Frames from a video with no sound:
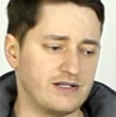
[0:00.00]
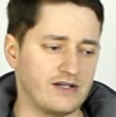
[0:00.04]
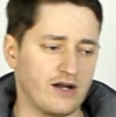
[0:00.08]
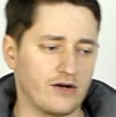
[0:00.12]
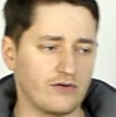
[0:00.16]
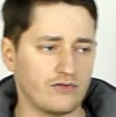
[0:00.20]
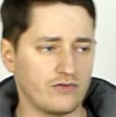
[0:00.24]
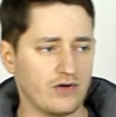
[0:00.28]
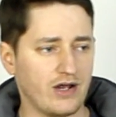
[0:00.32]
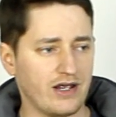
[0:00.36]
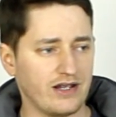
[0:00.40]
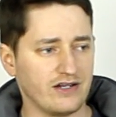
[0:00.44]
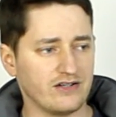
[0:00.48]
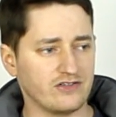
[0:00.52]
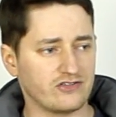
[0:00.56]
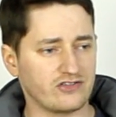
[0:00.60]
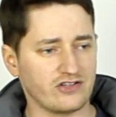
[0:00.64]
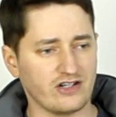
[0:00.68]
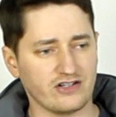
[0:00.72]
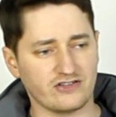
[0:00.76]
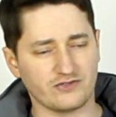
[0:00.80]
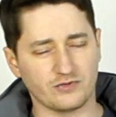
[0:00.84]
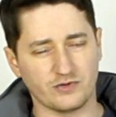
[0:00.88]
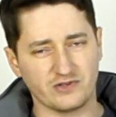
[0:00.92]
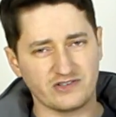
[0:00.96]
down range,
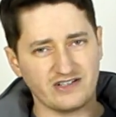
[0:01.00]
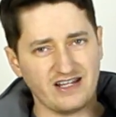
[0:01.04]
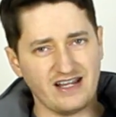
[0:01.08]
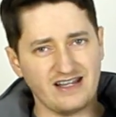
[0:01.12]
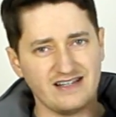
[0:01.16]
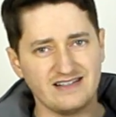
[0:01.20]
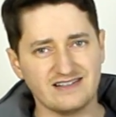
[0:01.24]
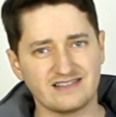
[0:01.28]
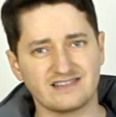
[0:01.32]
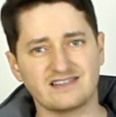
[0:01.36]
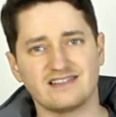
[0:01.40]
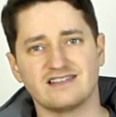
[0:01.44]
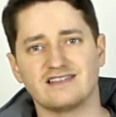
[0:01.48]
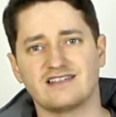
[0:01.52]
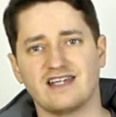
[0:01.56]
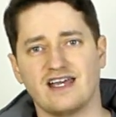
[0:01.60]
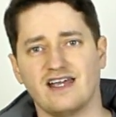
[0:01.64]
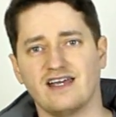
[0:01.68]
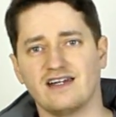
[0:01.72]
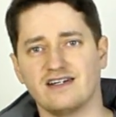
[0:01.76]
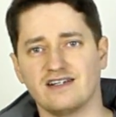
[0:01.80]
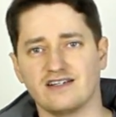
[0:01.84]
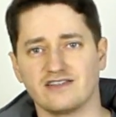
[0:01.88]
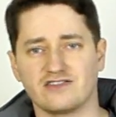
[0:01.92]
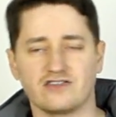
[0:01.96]
so it's
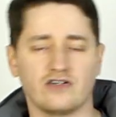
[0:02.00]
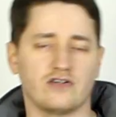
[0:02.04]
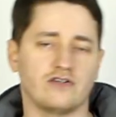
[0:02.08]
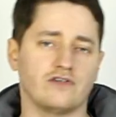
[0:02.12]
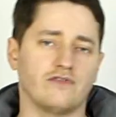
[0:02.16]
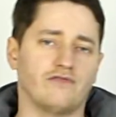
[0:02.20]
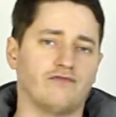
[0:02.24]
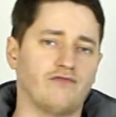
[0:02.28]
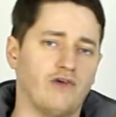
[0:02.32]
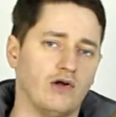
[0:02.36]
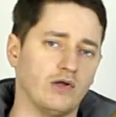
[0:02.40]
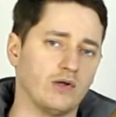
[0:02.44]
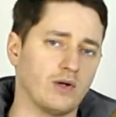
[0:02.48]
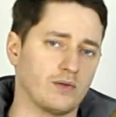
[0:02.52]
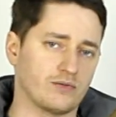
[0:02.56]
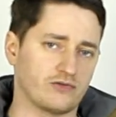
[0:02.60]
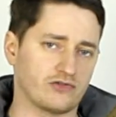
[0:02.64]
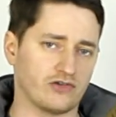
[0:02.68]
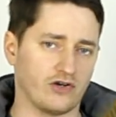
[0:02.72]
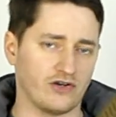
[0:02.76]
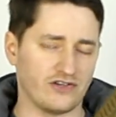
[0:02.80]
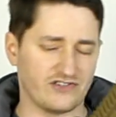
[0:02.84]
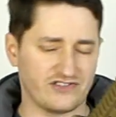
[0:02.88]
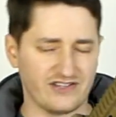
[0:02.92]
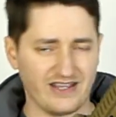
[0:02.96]
instantaneous, and your follow-up
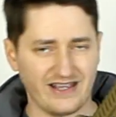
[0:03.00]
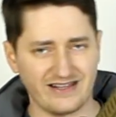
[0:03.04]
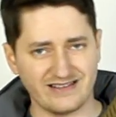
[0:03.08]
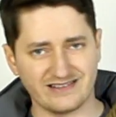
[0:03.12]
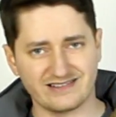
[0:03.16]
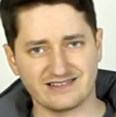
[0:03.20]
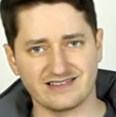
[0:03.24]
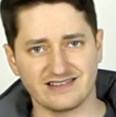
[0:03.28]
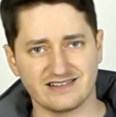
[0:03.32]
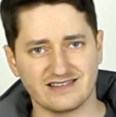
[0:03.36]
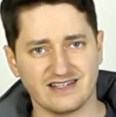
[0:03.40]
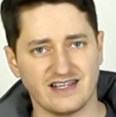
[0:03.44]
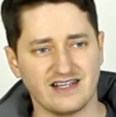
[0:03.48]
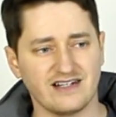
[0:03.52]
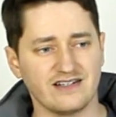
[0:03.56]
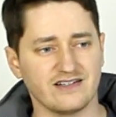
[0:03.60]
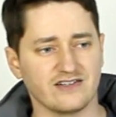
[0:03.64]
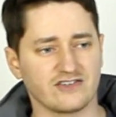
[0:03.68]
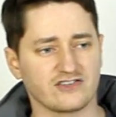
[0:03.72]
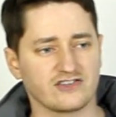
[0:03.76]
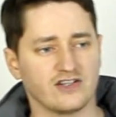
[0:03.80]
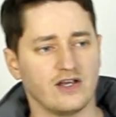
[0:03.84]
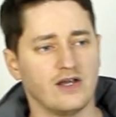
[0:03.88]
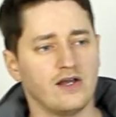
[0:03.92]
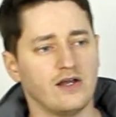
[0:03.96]
shot is
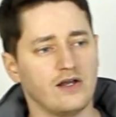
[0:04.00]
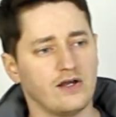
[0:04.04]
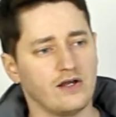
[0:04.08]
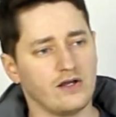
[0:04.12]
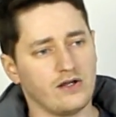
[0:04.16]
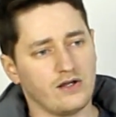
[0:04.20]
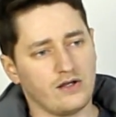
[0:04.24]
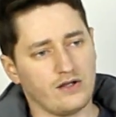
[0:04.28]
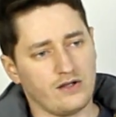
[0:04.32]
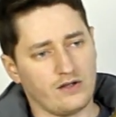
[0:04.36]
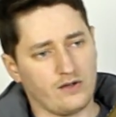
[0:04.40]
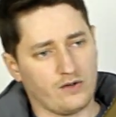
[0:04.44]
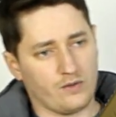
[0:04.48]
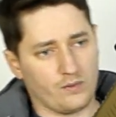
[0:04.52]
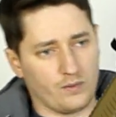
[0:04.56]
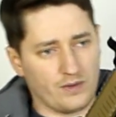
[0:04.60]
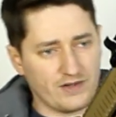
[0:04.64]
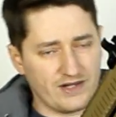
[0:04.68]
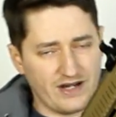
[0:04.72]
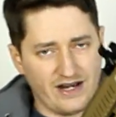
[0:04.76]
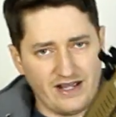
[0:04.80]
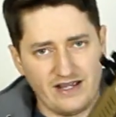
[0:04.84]
instantaneous. With an